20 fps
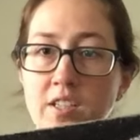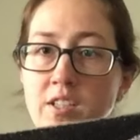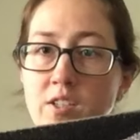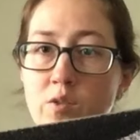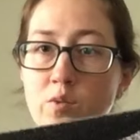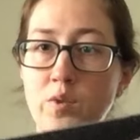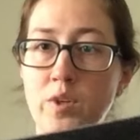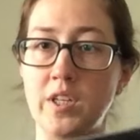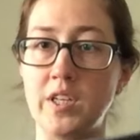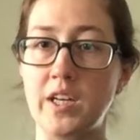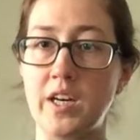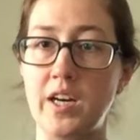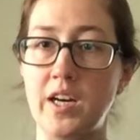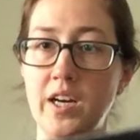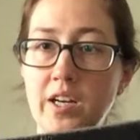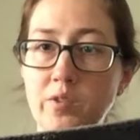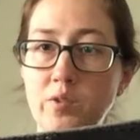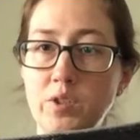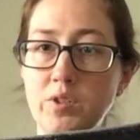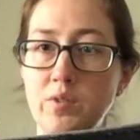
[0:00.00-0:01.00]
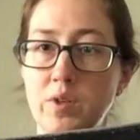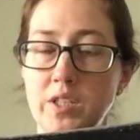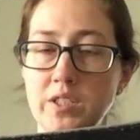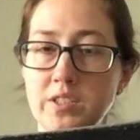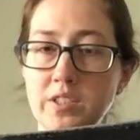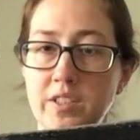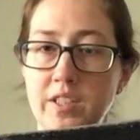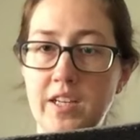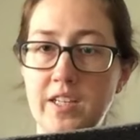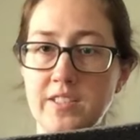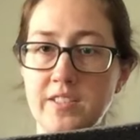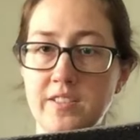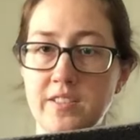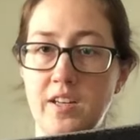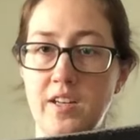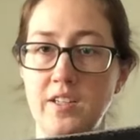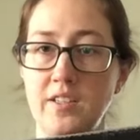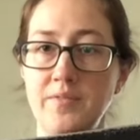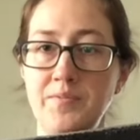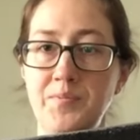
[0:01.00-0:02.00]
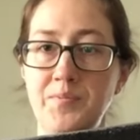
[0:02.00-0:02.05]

what I would want to cast on.